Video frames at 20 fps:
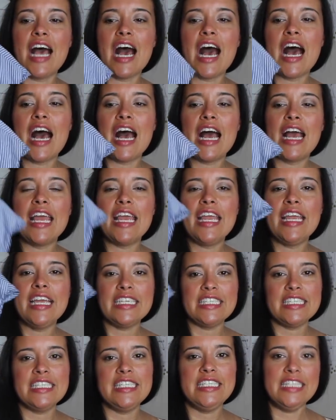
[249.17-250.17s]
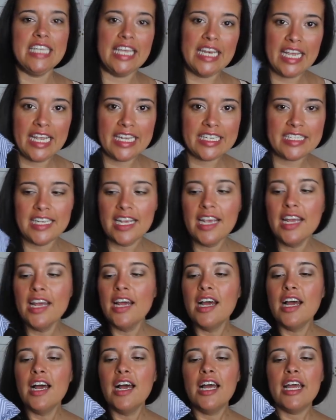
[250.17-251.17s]
I did it.
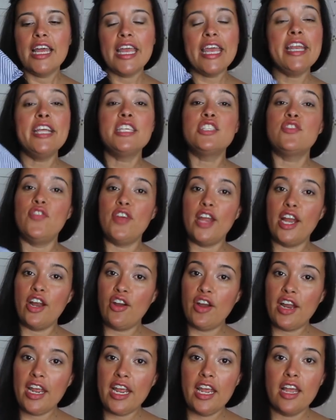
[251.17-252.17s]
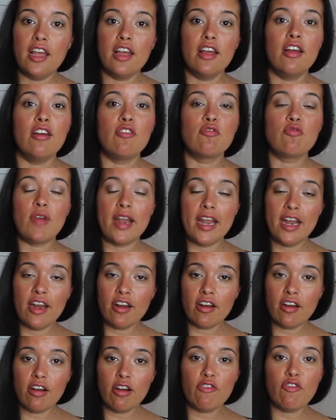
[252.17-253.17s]
It is very
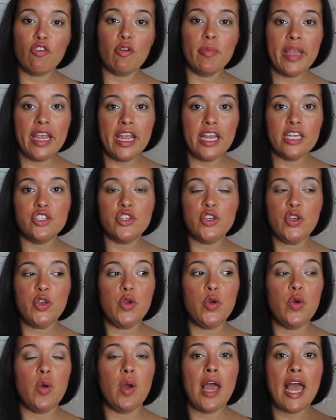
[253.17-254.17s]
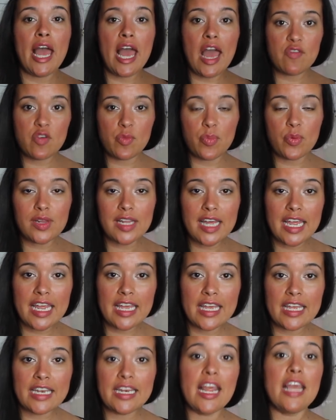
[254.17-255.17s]
rare for me to have a
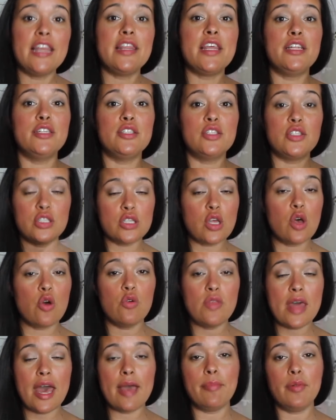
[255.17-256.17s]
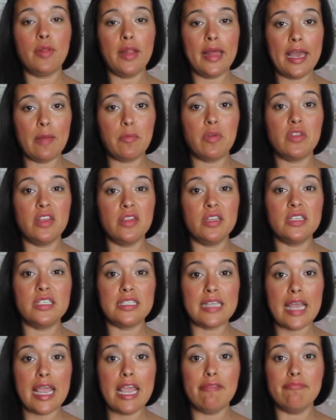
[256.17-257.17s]
plan and then sew that plan within the
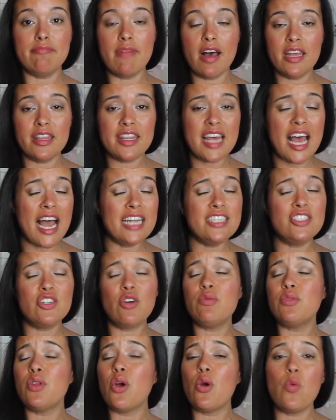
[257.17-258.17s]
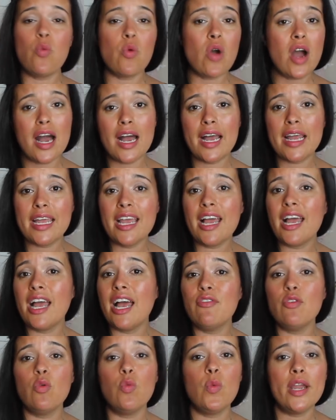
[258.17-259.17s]
same month. I don't know why. I
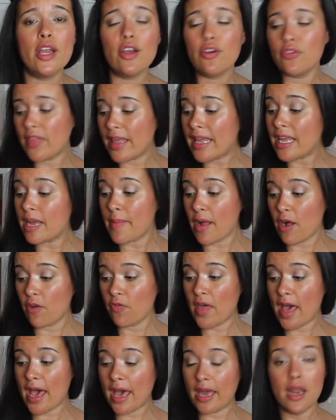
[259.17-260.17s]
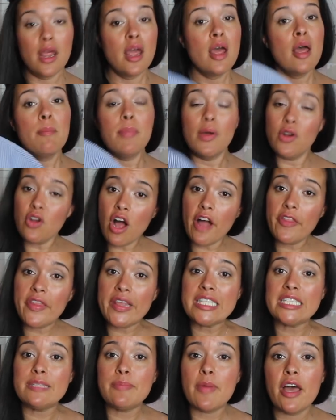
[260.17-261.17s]
have a weird thing about that, but not
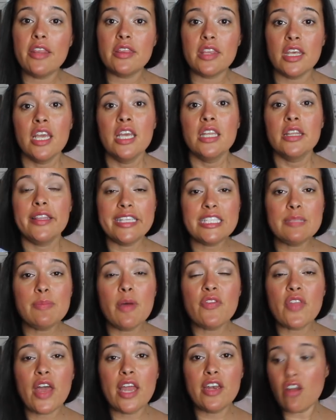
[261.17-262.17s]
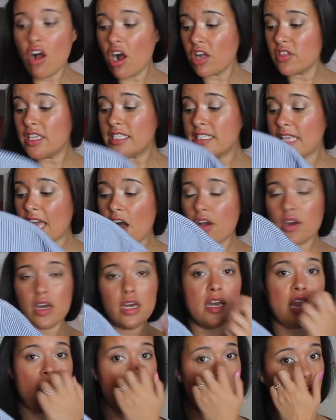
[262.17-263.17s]
this month. This month I knocked this out
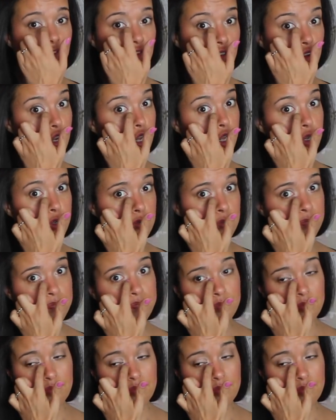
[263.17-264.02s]
in an afternoon.